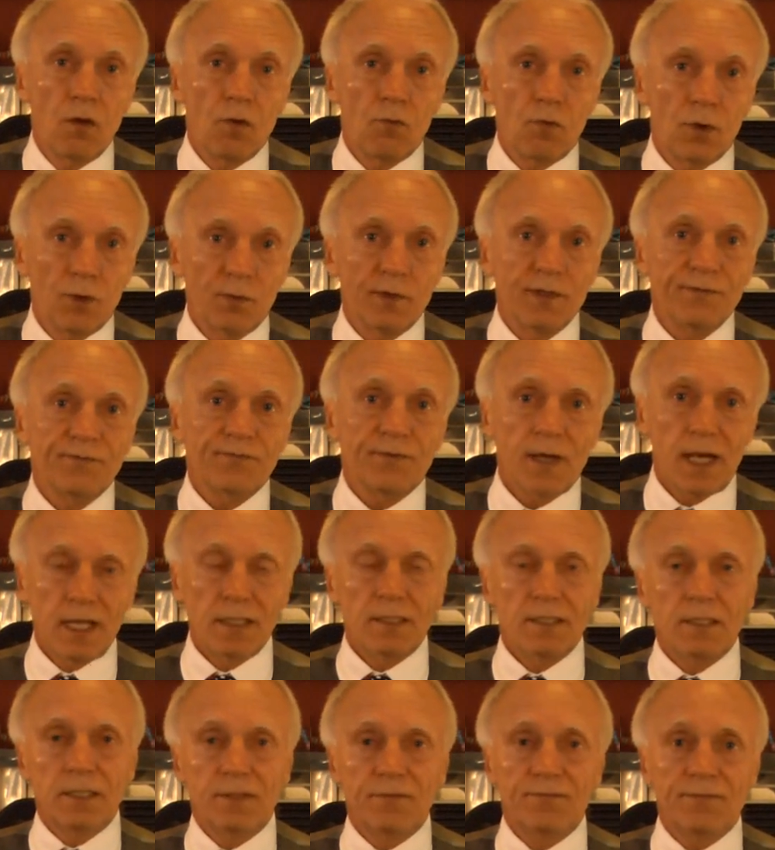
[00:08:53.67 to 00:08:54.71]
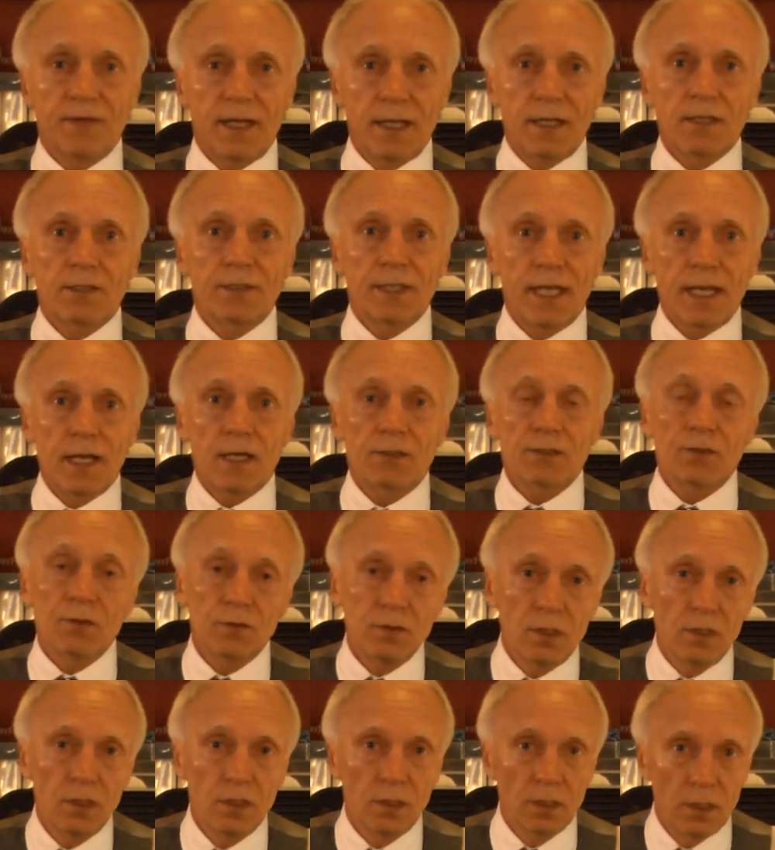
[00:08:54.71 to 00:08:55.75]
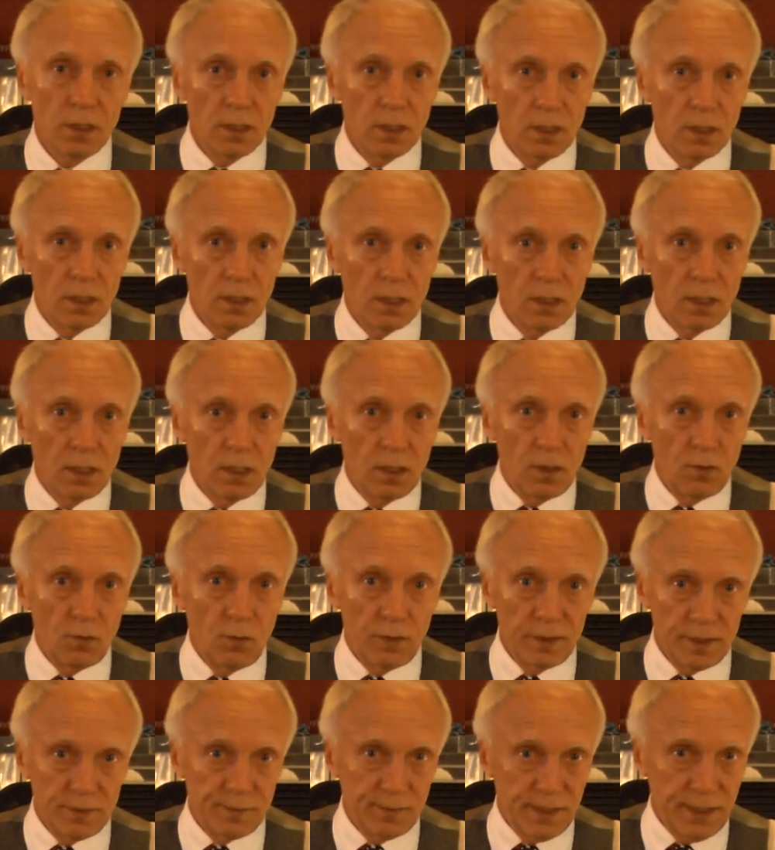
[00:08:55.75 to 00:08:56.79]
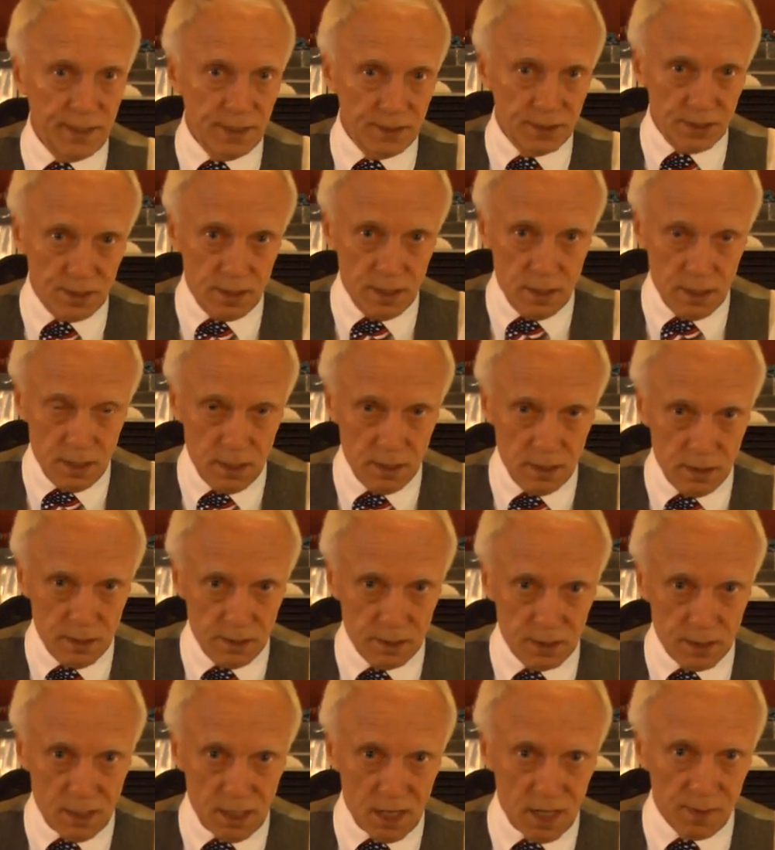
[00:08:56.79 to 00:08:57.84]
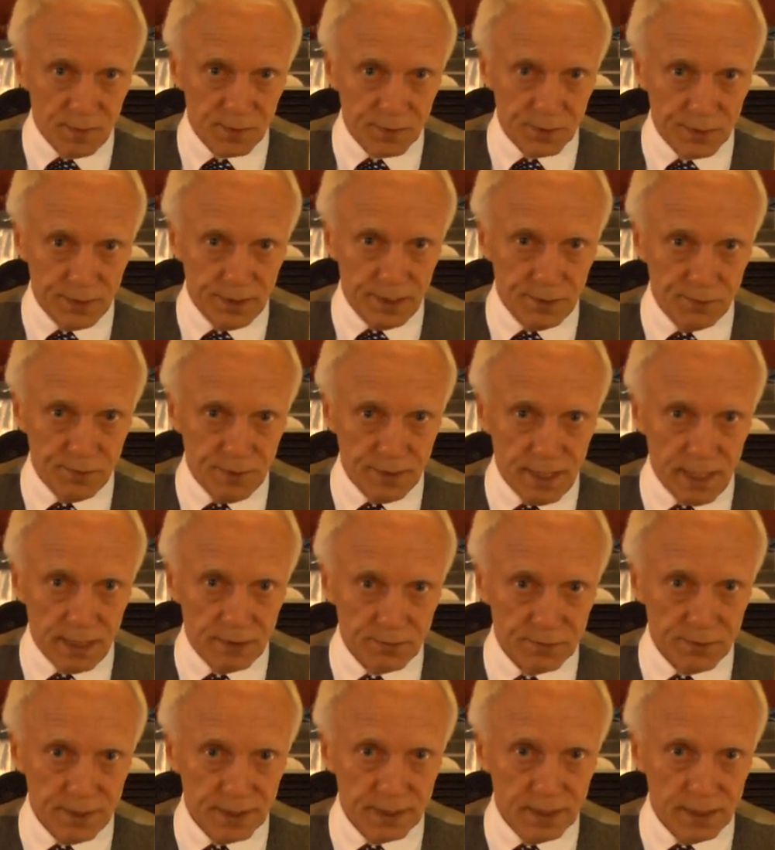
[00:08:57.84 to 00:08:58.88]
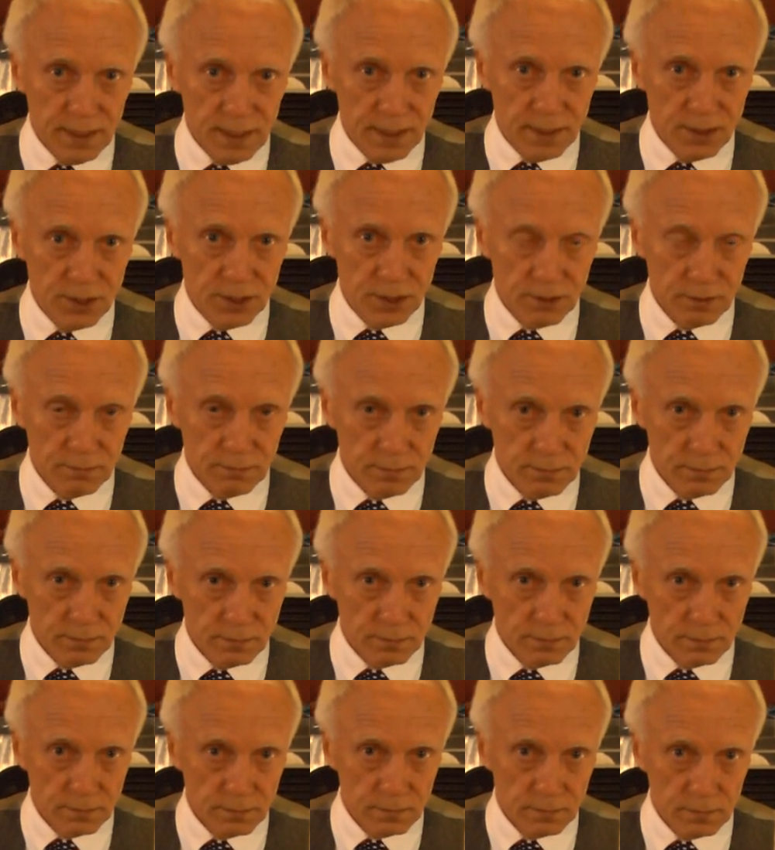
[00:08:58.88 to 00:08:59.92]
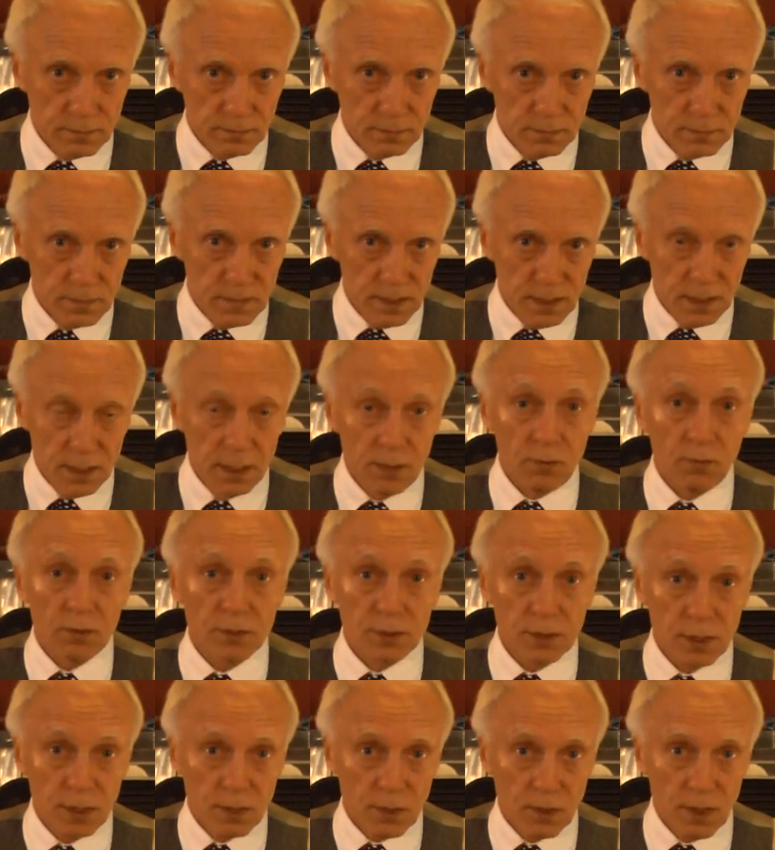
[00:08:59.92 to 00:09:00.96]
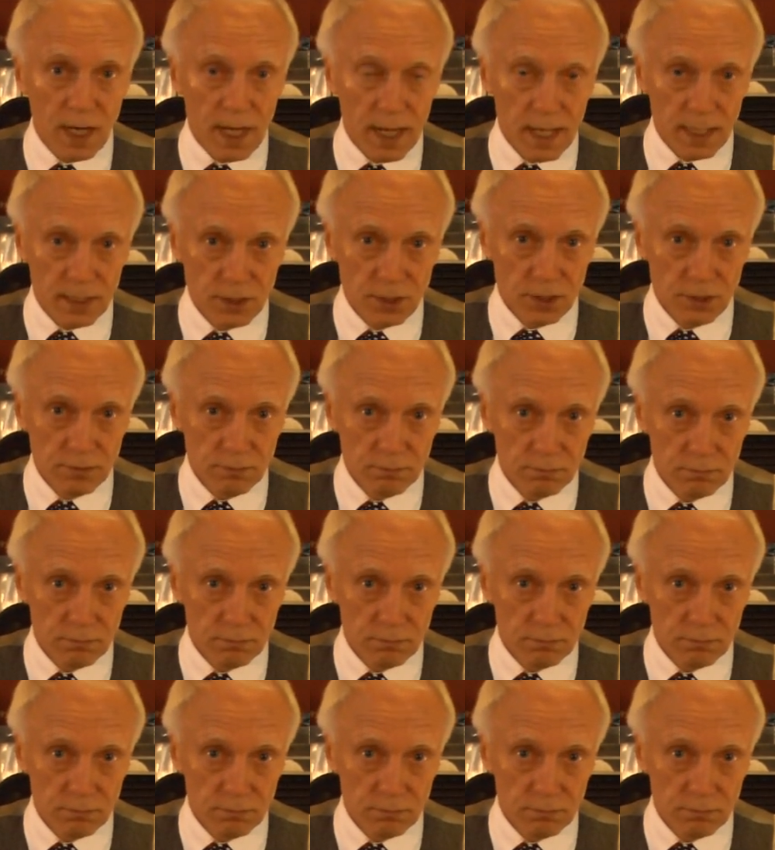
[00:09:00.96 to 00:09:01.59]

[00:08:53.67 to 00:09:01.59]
where we finally found out what it means to operate without regulation. It was a crash.